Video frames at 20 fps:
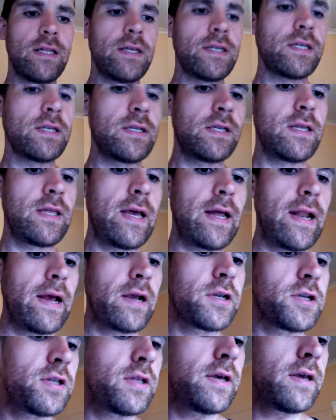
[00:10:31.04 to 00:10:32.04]
to listen to that,
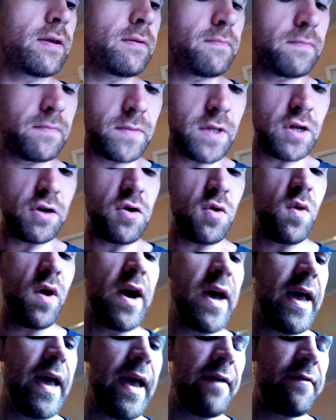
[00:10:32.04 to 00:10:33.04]
actually. I don't know
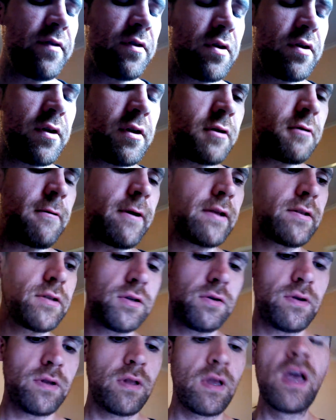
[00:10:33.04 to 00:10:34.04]
why I haven't gotten around
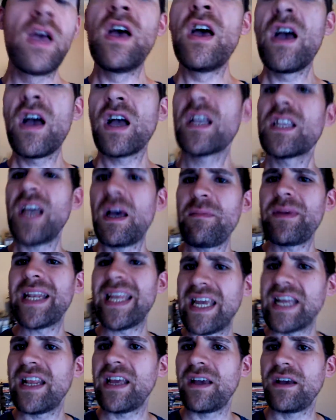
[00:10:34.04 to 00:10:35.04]
to it. Because I'm an
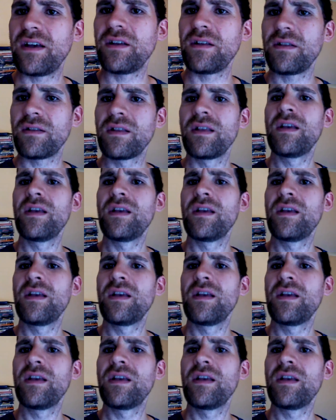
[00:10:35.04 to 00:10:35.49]
idiot.